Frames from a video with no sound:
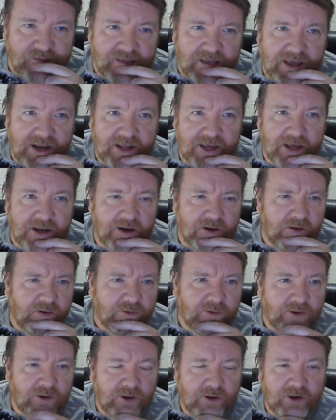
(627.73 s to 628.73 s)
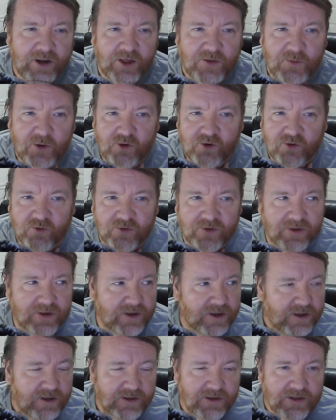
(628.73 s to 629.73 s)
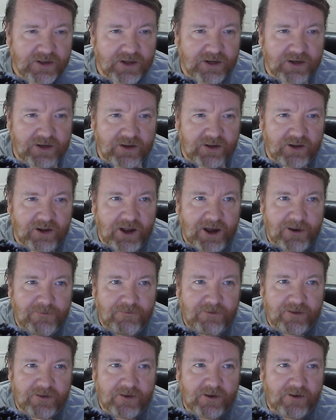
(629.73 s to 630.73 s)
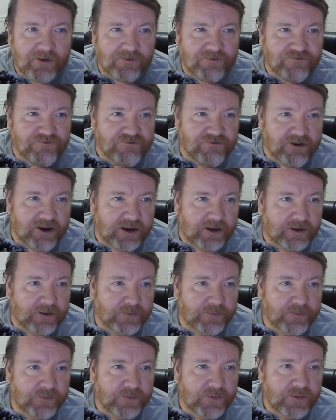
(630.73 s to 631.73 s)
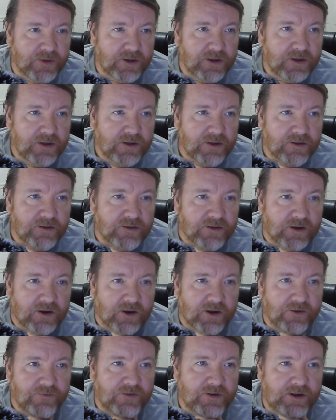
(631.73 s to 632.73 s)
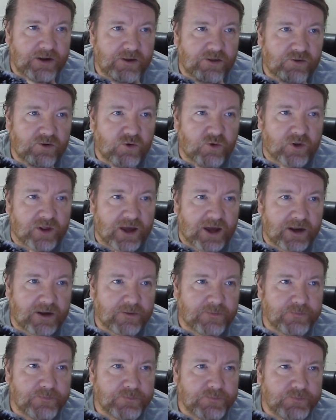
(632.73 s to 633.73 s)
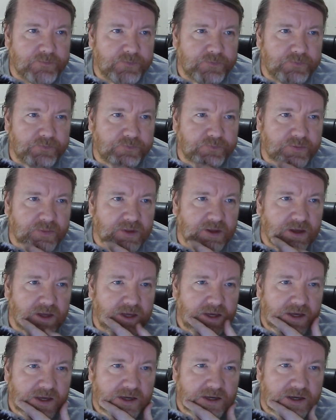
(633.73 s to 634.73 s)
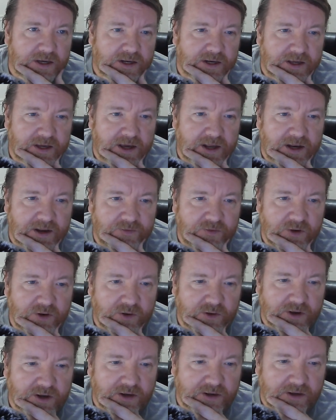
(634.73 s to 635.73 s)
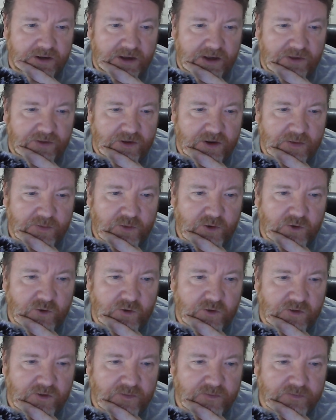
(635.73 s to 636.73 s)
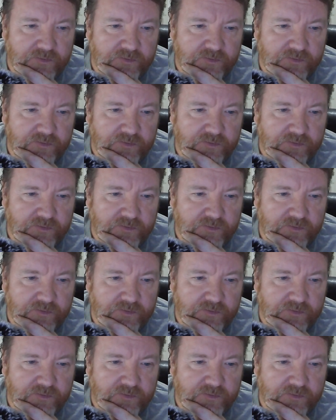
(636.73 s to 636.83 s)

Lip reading: And again, a lot of these modules and libraries are great. So I installed that. And again, if you look under examples,